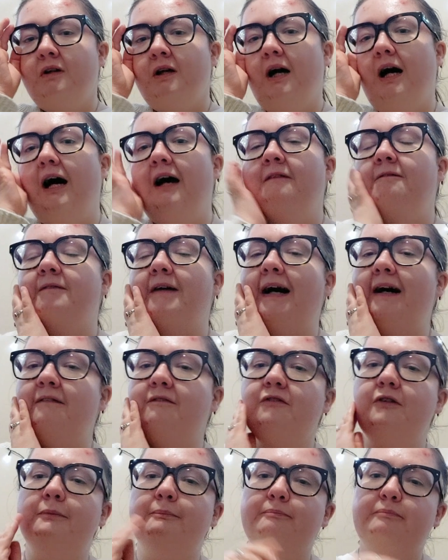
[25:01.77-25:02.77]
I
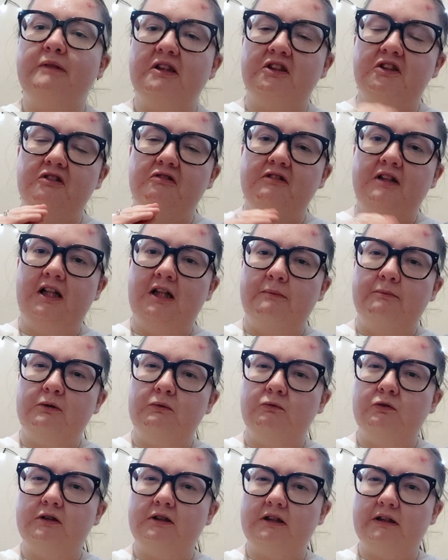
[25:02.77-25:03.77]
found the mystery
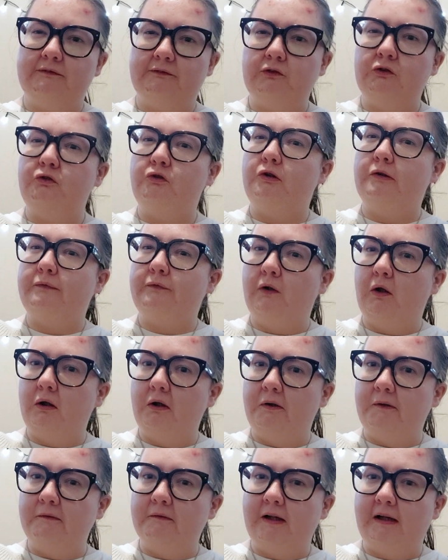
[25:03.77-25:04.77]
element was difficult to
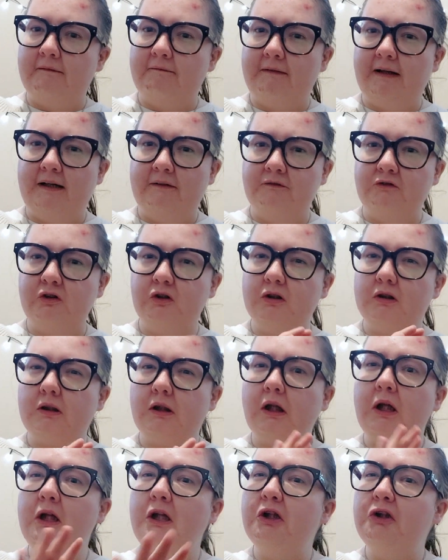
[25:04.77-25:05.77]
follow. I found the
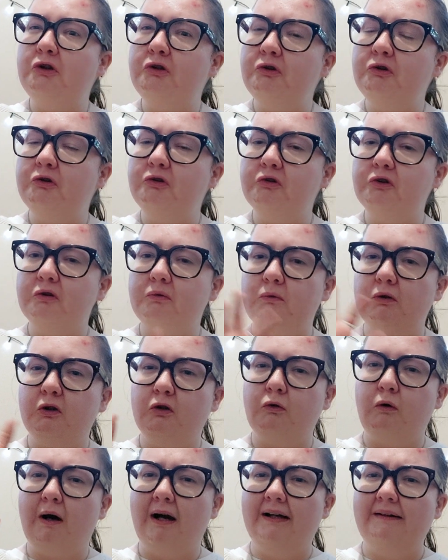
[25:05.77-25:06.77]
clues were
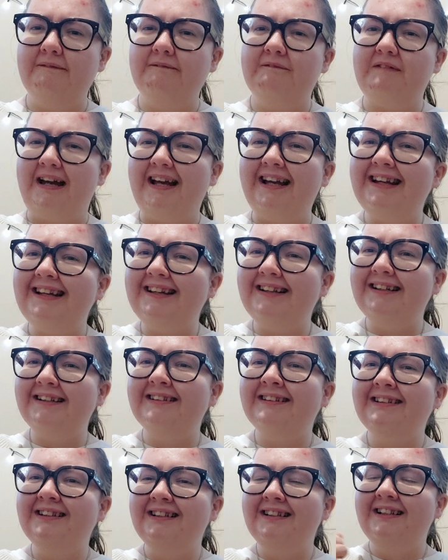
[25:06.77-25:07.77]
quite vague.
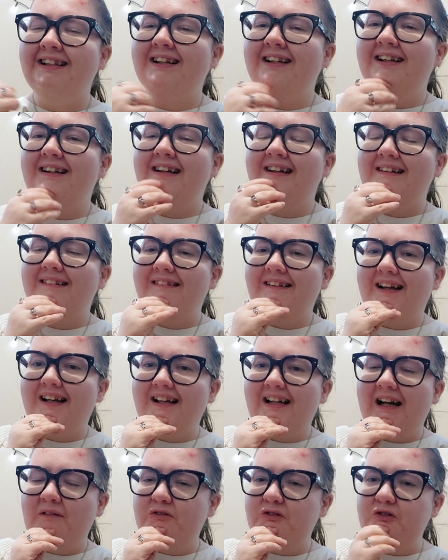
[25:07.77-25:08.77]

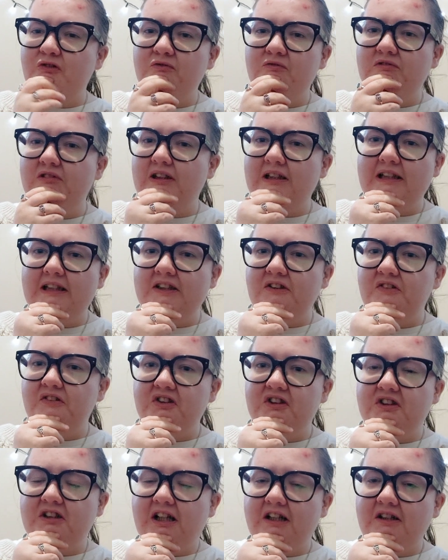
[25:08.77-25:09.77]
Like, I wouldn't really
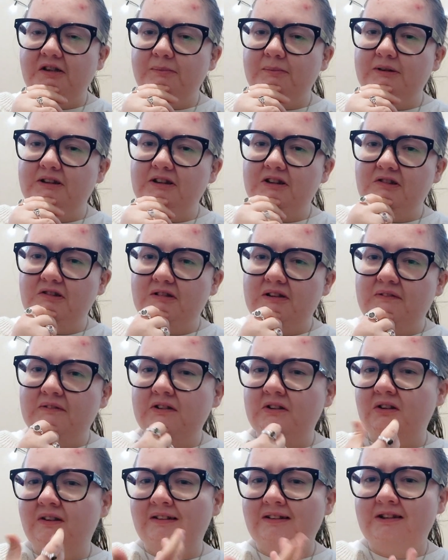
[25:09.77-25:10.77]
understand them until they were
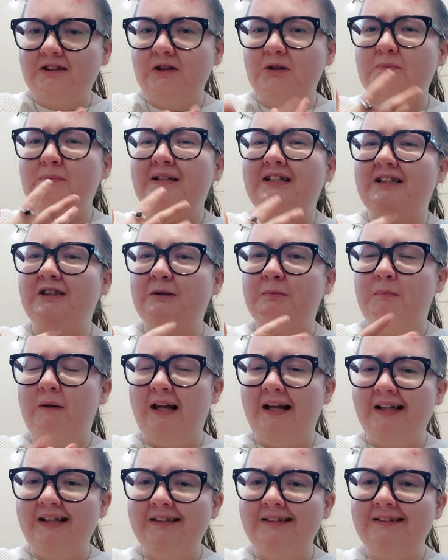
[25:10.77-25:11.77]
started to be
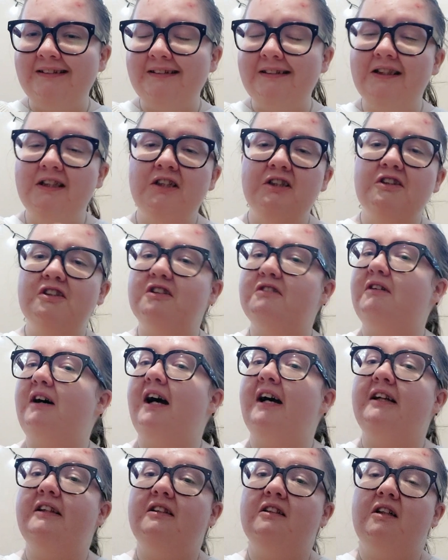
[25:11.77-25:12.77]
explained. So
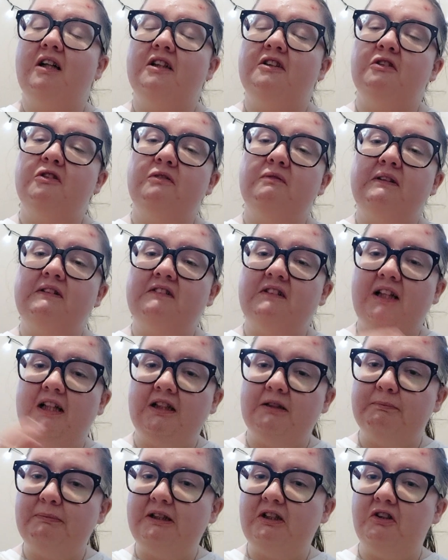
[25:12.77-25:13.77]
I don't know whether
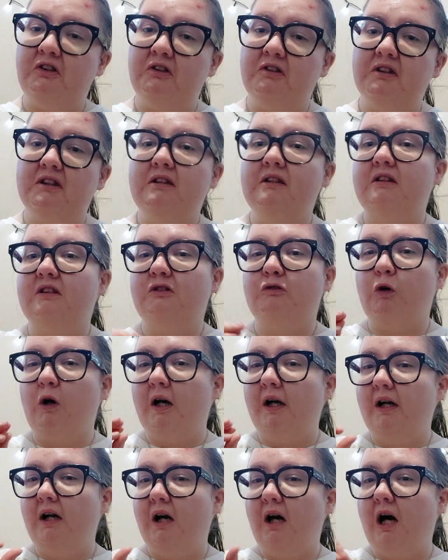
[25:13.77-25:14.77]
that's because it's
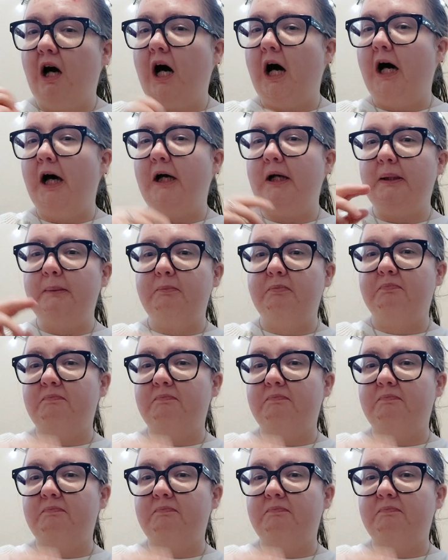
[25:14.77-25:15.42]
quite a high